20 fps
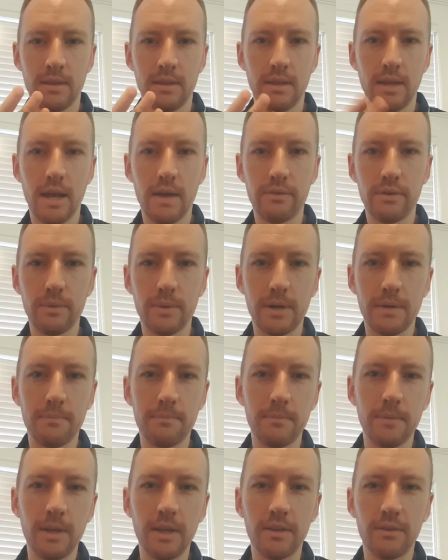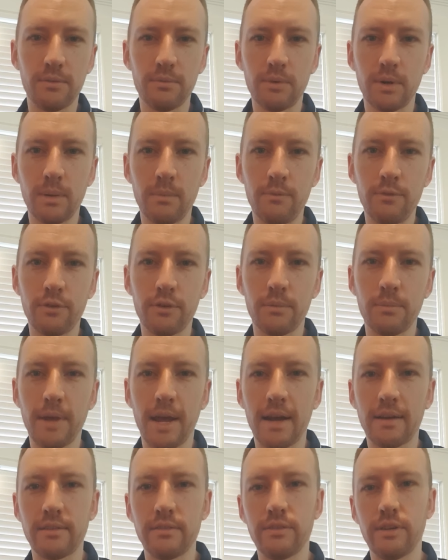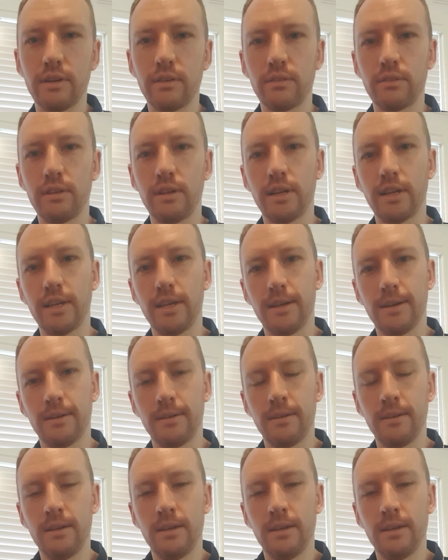Hey everyone, it's Rob from Active Health Clinic here,